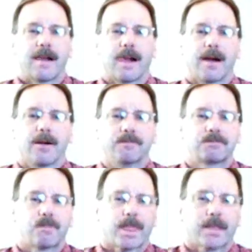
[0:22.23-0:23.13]
Now
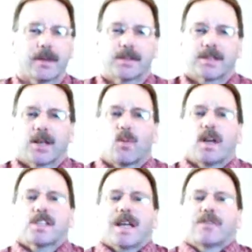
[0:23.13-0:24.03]
you're saying,
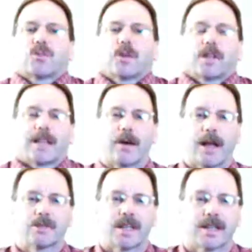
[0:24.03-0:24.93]
why should I have a Twitter account?
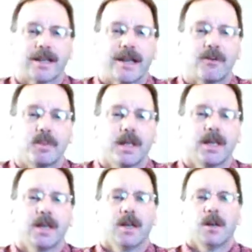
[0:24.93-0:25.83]
How's that going to help
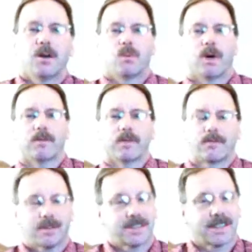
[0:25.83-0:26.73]
me? Well, the
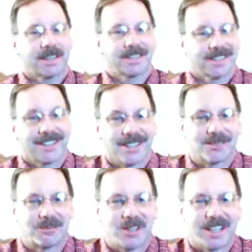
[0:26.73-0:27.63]
first thing is
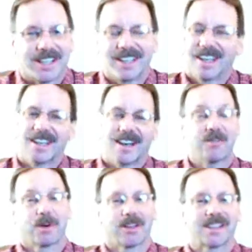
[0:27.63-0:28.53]
it's free, and
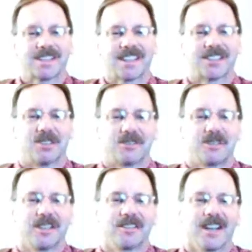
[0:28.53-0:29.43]
everybody likes things that are
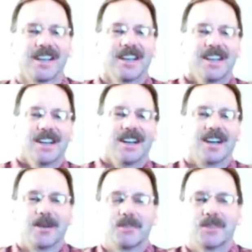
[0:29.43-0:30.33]
free, right?
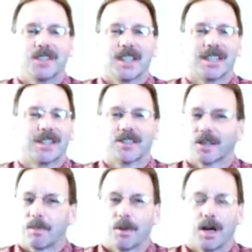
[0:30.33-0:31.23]
It
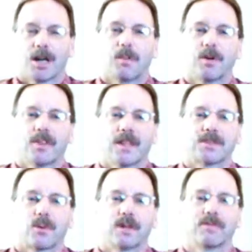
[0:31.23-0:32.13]
does a couple of
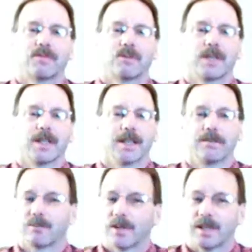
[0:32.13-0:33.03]
things for you for free. You
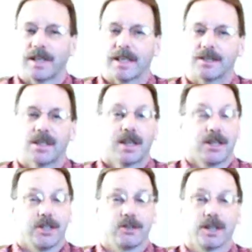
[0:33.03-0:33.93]
get free leads,
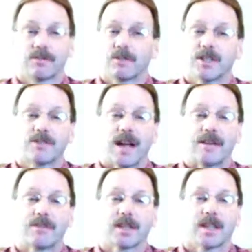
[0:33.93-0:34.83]
you'll get free
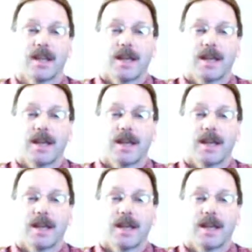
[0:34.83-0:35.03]
traffic,